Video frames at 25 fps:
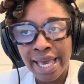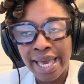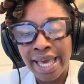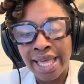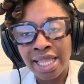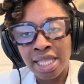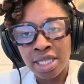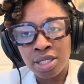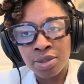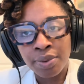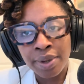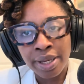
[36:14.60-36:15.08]

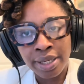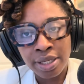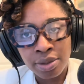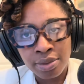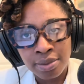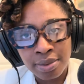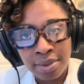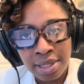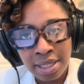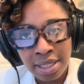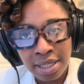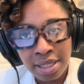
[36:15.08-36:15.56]
And that's why you
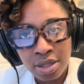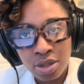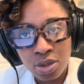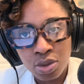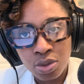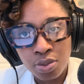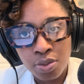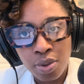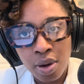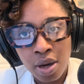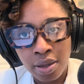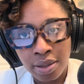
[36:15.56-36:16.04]
need
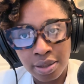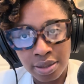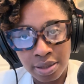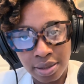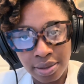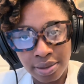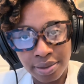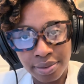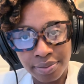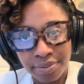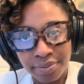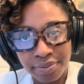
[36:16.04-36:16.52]
to
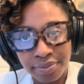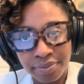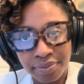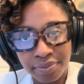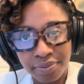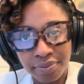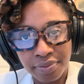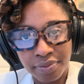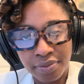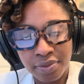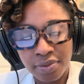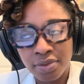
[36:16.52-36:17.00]
partner.
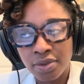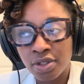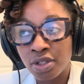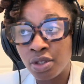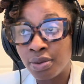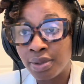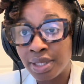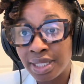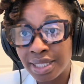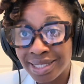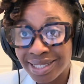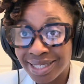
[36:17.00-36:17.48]

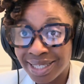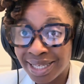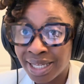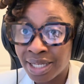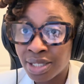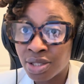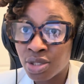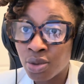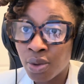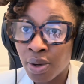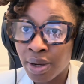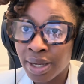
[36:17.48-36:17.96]
You need to get
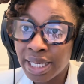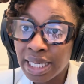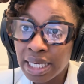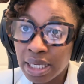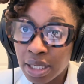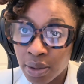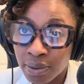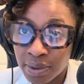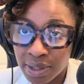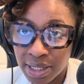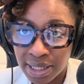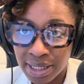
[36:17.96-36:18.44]
into our
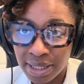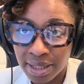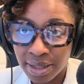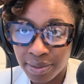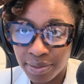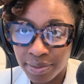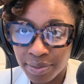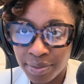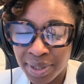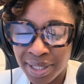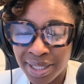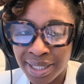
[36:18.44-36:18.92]
ecosystem,
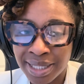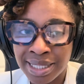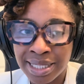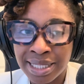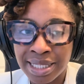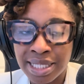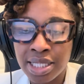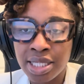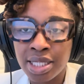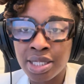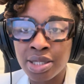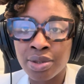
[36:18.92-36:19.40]
because
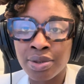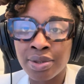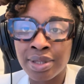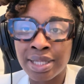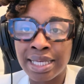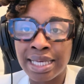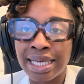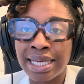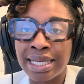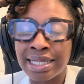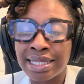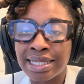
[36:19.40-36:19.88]
these are
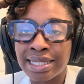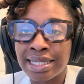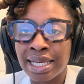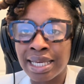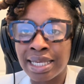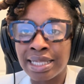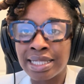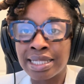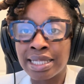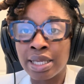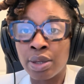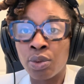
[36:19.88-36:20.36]
the
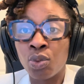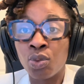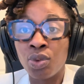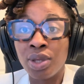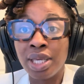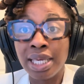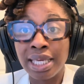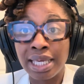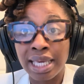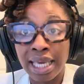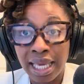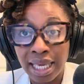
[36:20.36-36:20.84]
insights that
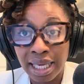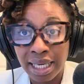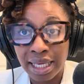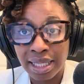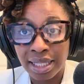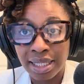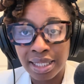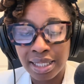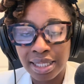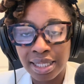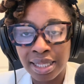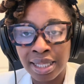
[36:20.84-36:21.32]
we
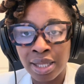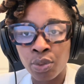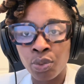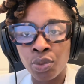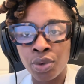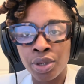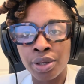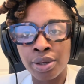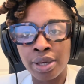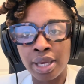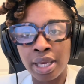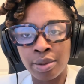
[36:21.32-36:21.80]
gain that
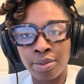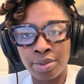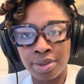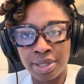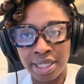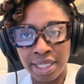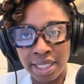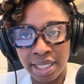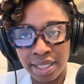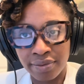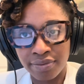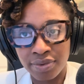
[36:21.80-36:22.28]
we are able
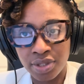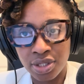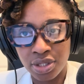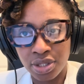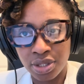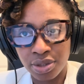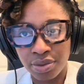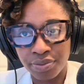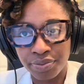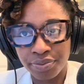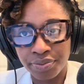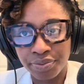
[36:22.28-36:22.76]
to give to
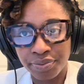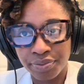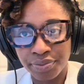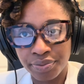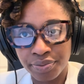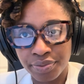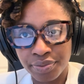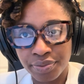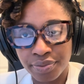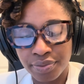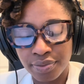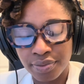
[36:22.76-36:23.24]
you.
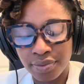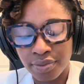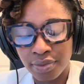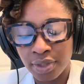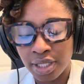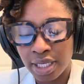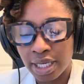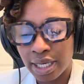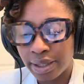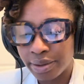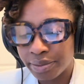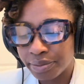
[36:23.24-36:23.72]

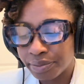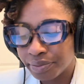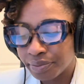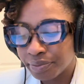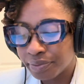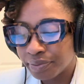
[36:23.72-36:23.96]
Okay?